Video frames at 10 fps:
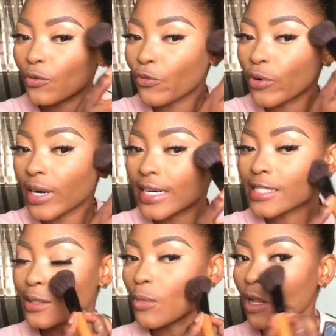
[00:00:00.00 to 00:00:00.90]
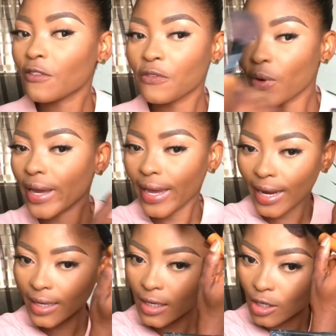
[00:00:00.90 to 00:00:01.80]
For a small
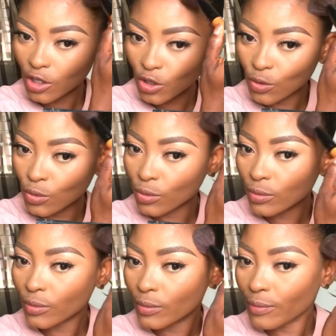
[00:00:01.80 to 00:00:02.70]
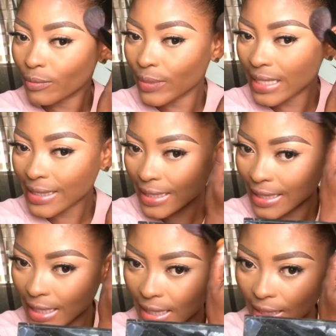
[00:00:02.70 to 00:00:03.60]
forehead, you
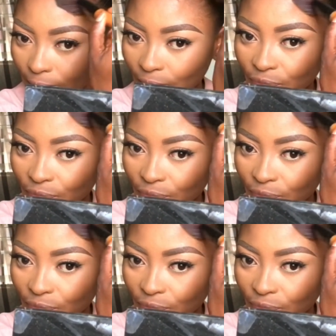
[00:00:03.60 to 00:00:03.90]
basically